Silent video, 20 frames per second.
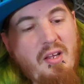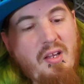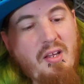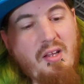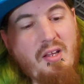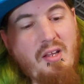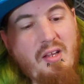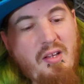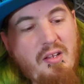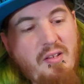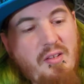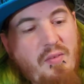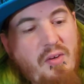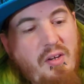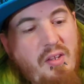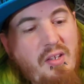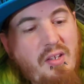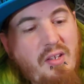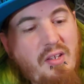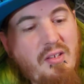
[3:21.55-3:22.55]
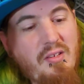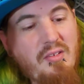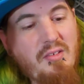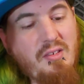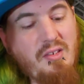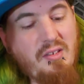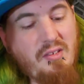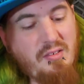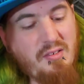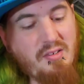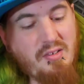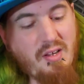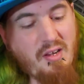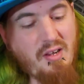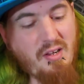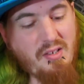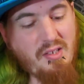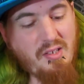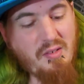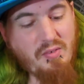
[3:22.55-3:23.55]
And the funny thing is, he's
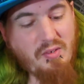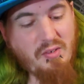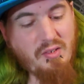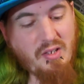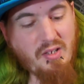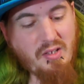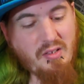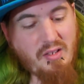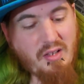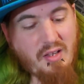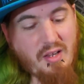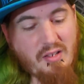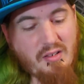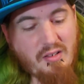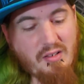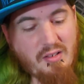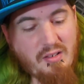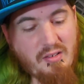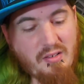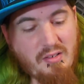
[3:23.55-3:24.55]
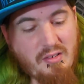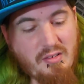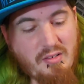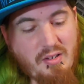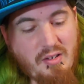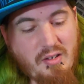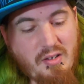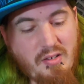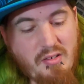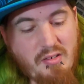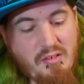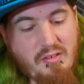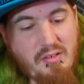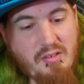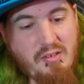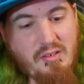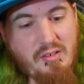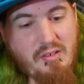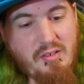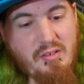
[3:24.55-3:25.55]
not even like that. The guitarist
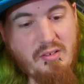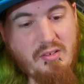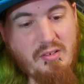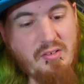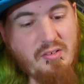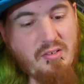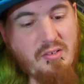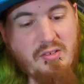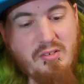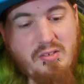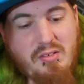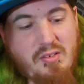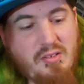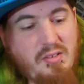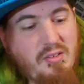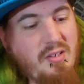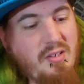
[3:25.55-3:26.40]
is just